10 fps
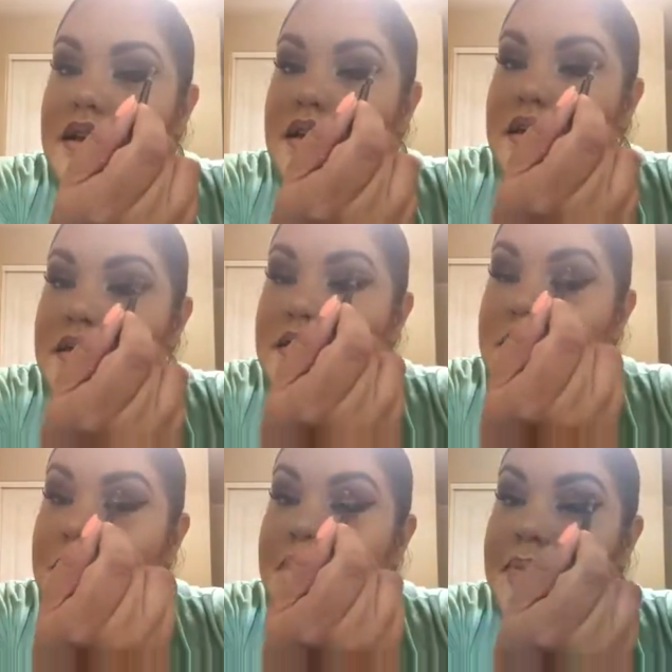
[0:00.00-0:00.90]
it is
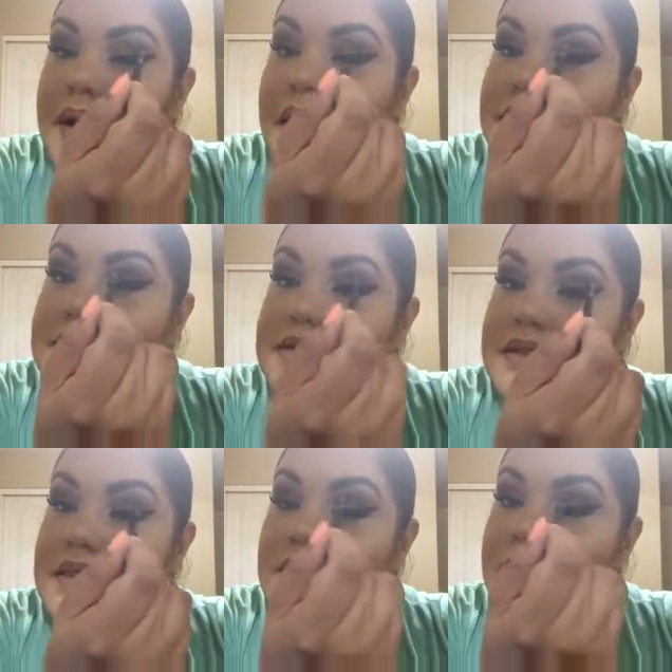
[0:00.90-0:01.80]
the
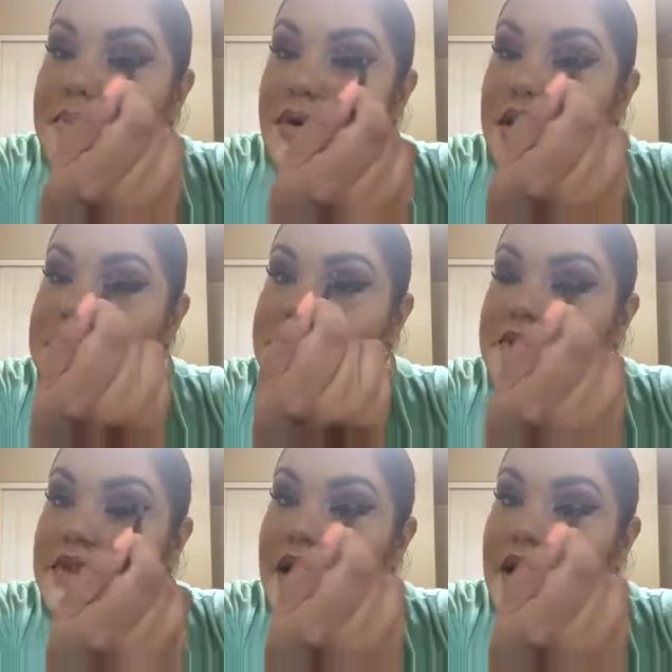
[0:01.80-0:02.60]
best brush for